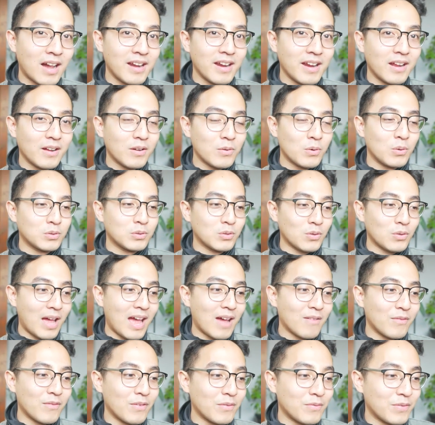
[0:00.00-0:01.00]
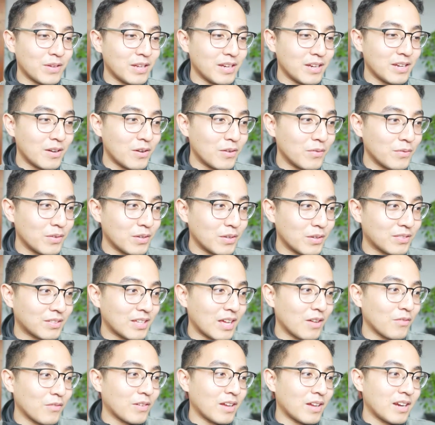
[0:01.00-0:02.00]
cool to have a video of
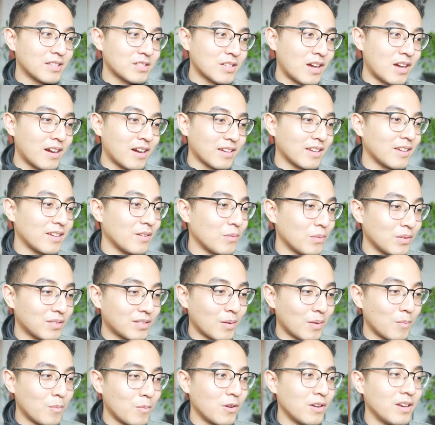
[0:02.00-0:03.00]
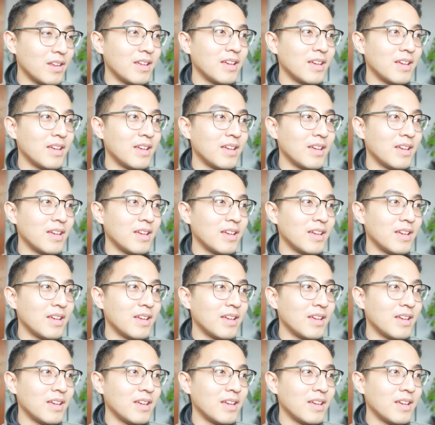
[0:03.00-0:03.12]
yourself kind of talking with someone